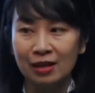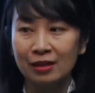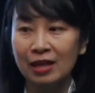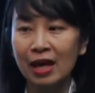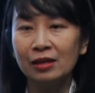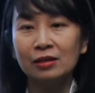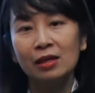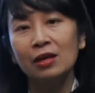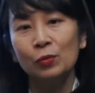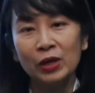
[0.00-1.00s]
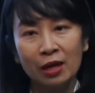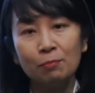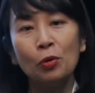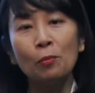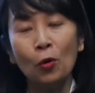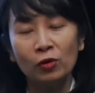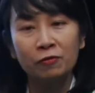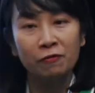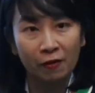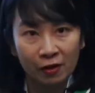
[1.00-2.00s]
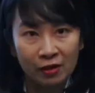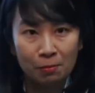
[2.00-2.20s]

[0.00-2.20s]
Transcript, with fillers: then we can promote further